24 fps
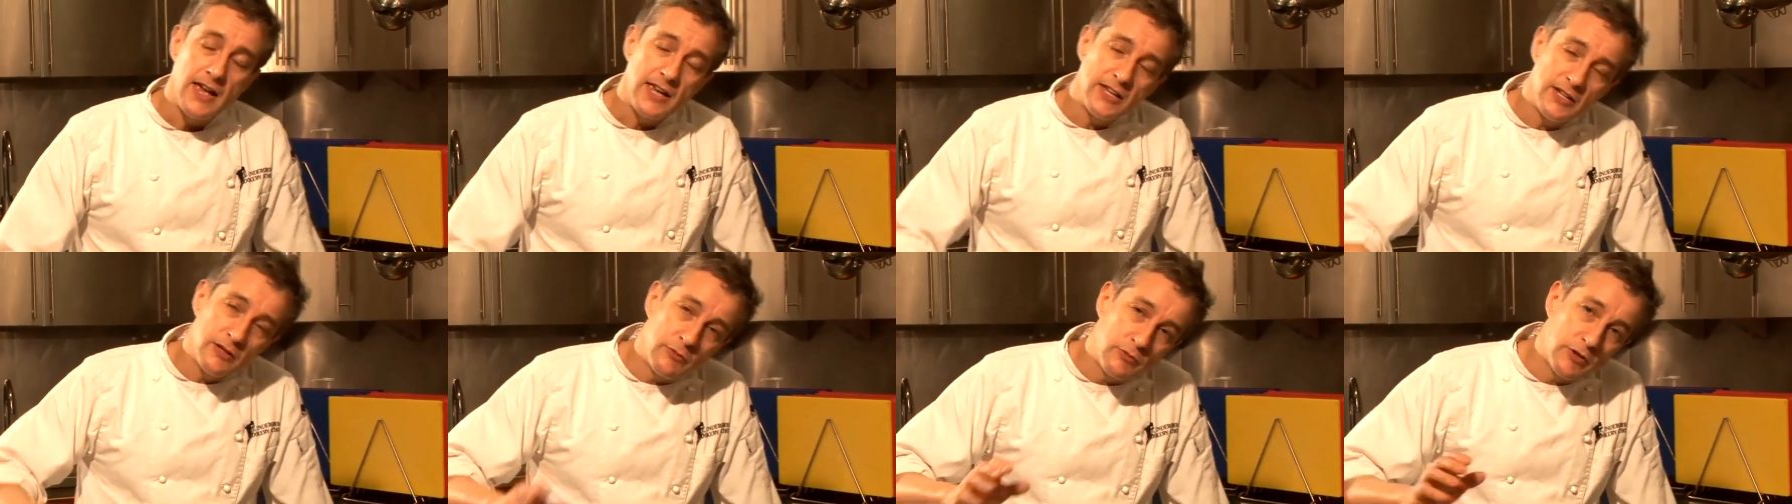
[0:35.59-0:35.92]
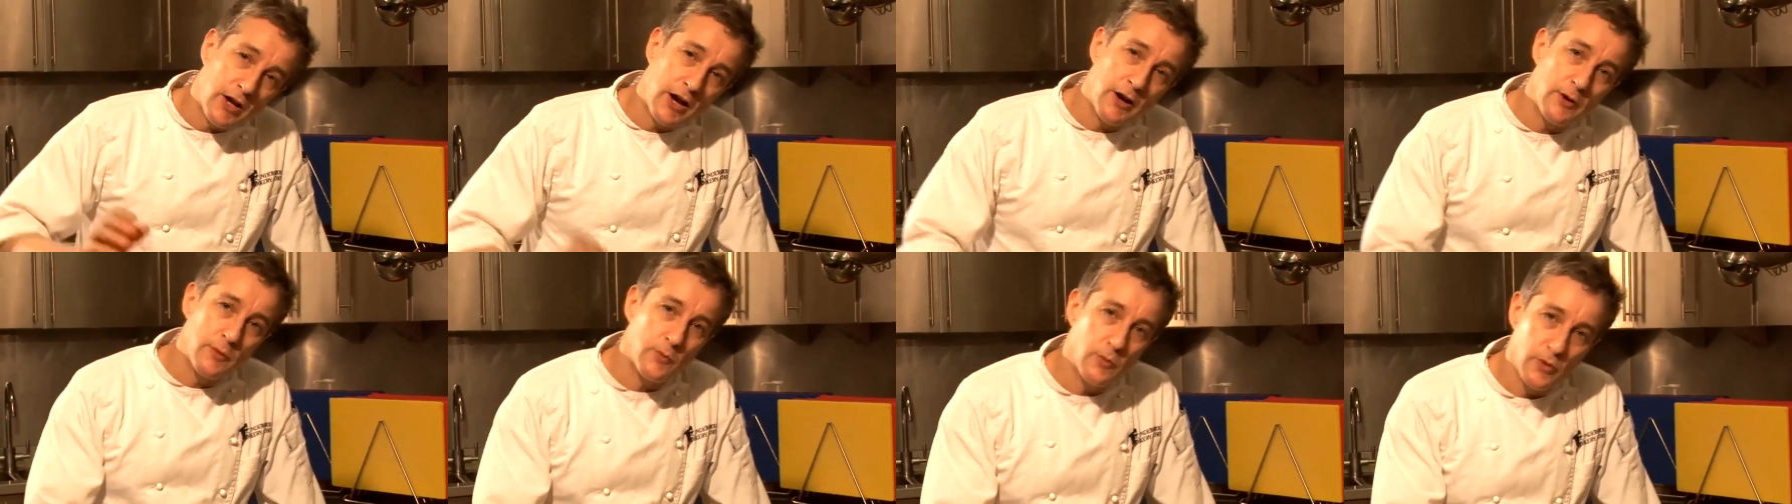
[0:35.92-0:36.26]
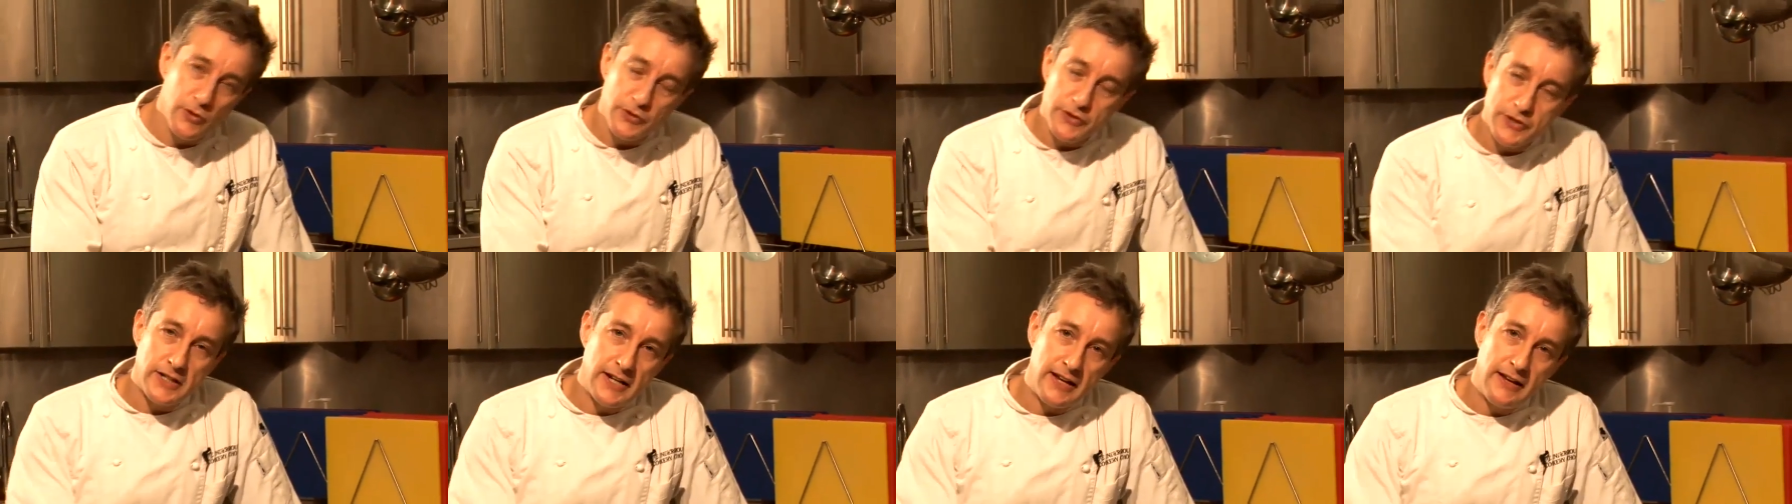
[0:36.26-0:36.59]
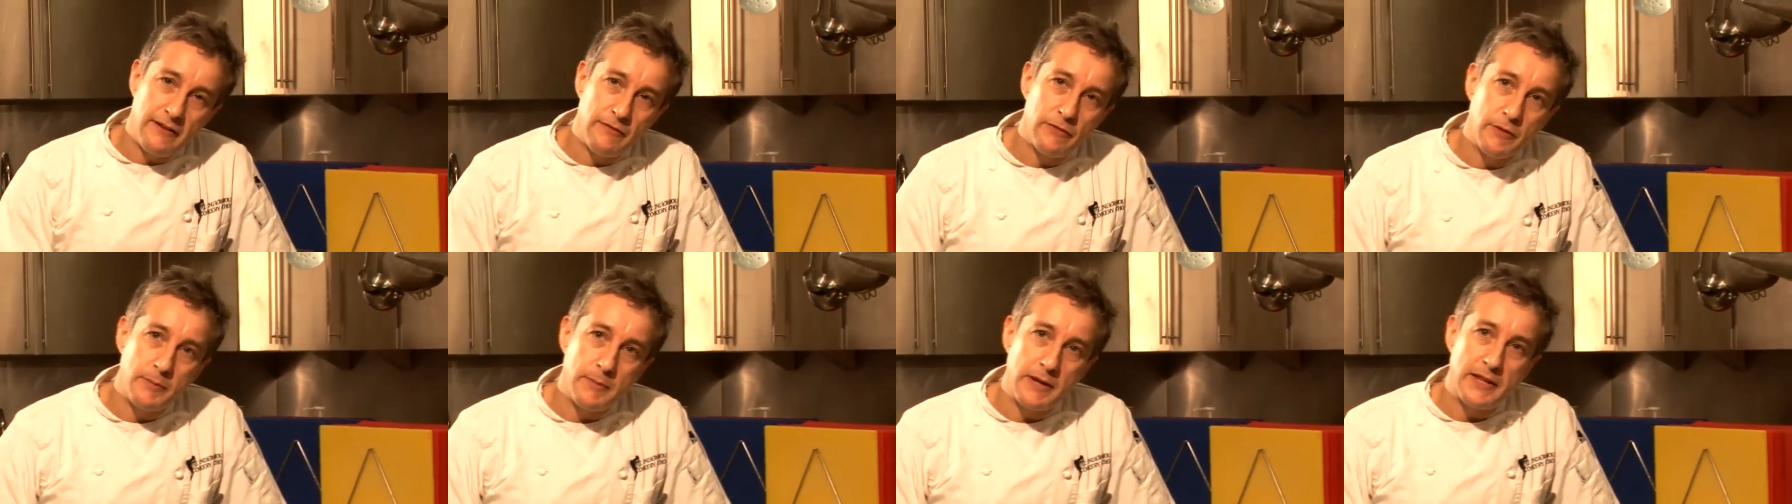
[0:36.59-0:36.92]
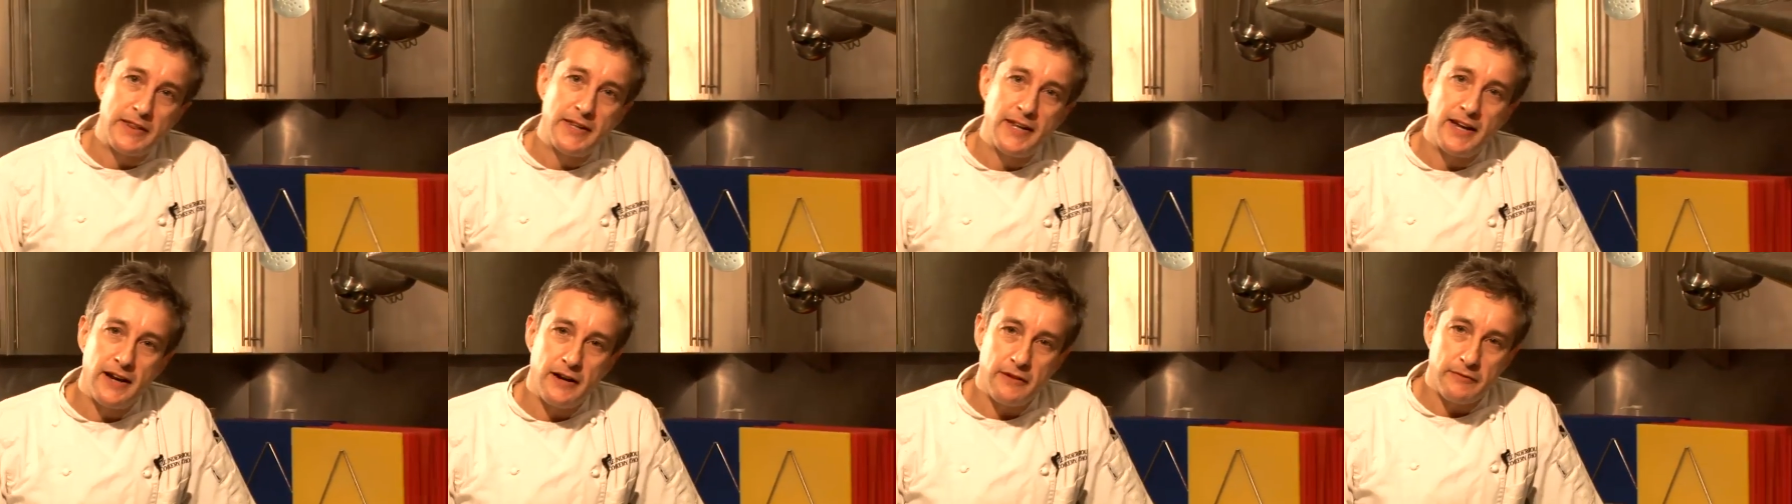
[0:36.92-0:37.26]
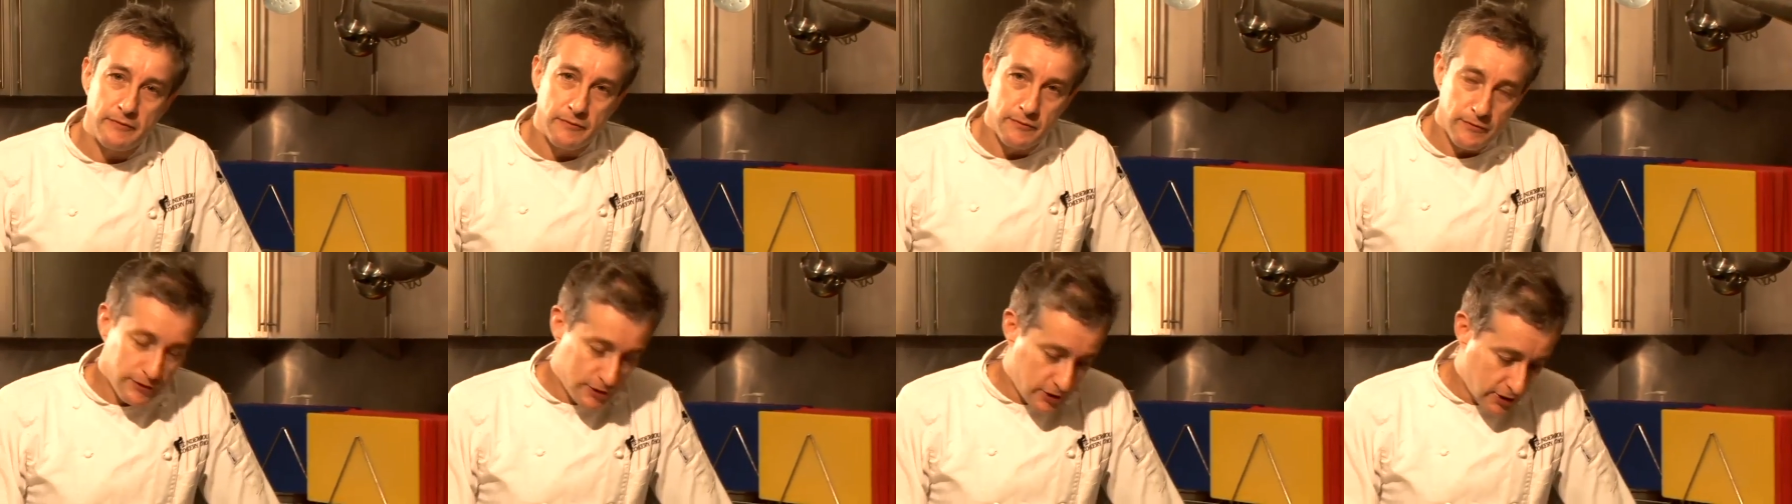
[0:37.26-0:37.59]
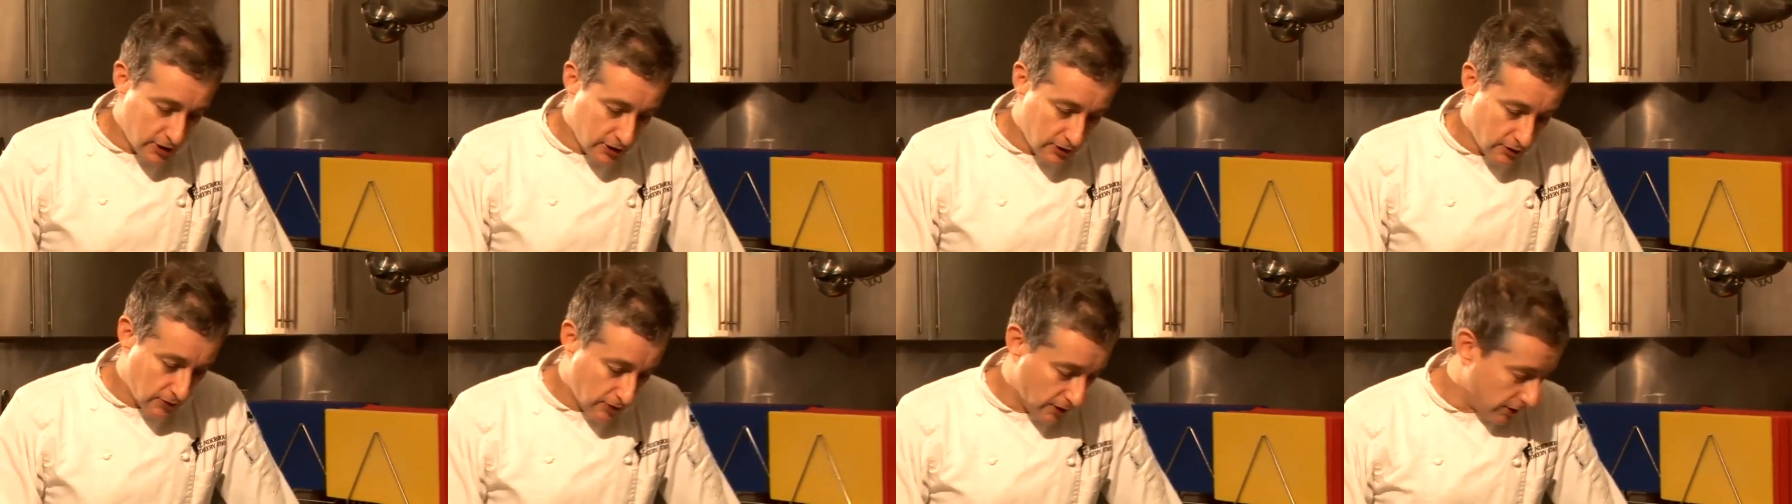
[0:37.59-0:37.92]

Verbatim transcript: you don't want to leave them in the oven for too